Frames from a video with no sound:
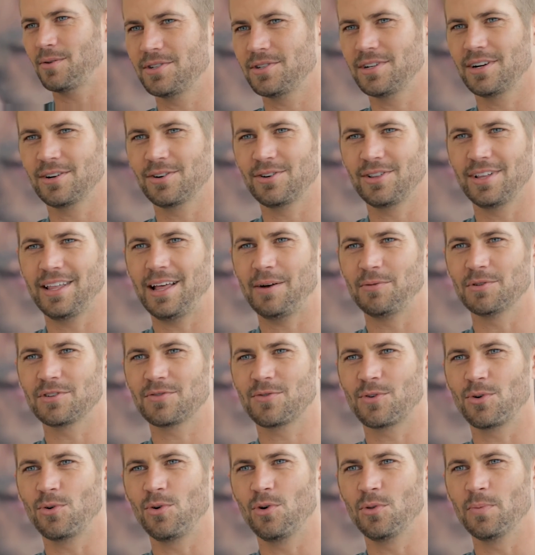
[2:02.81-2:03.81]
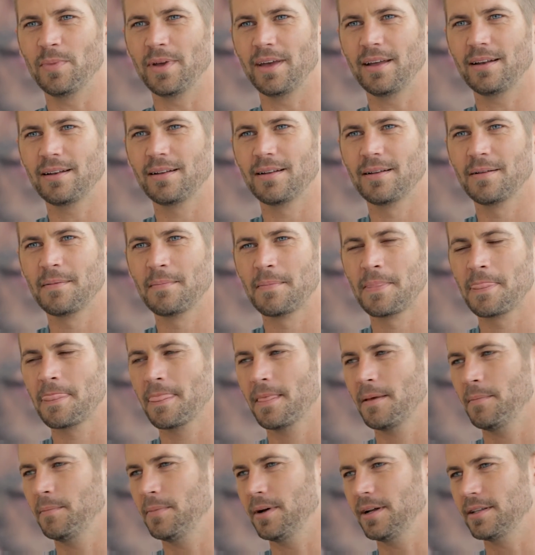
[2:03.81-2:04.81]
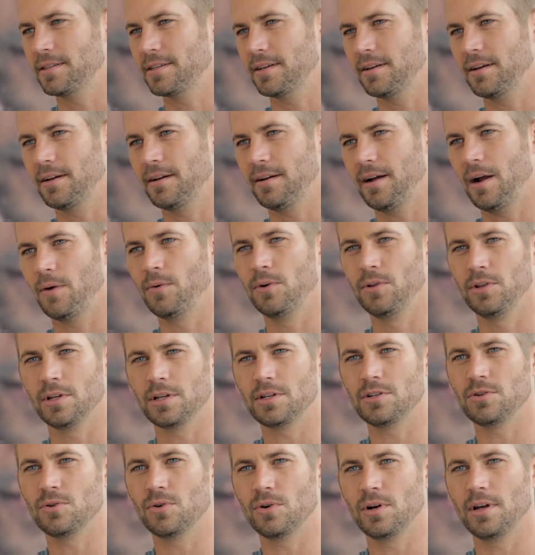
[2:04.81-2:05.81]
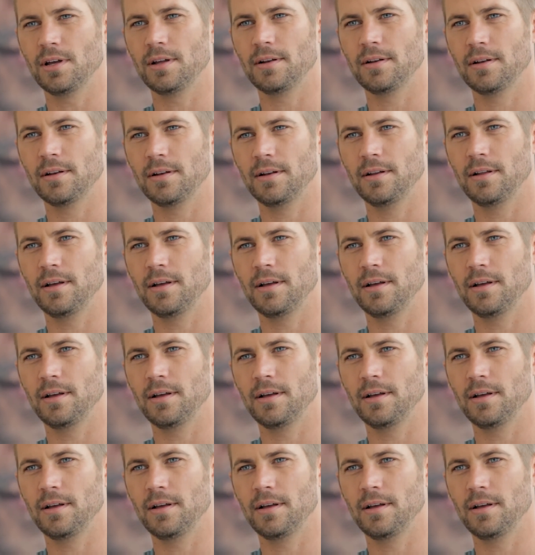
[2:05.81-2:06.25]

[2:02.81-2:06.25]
younger that was for old men. But I really enjoy it.